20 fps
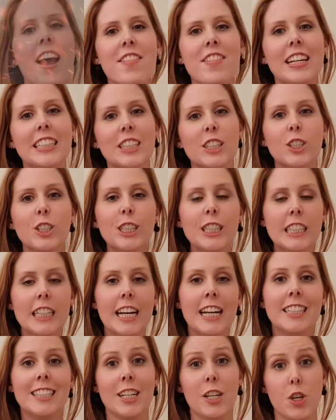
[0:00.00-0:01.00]
There's a good
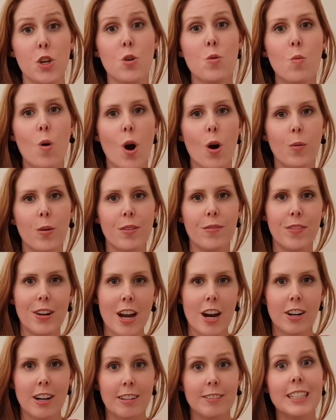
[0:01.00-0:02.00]
chance that you work with
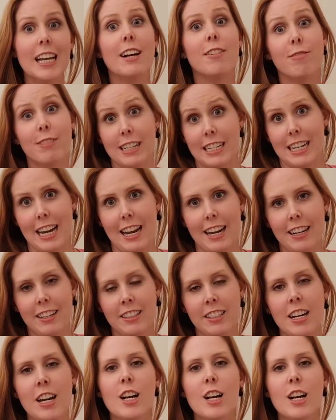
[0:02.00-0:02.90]
VRFs every day,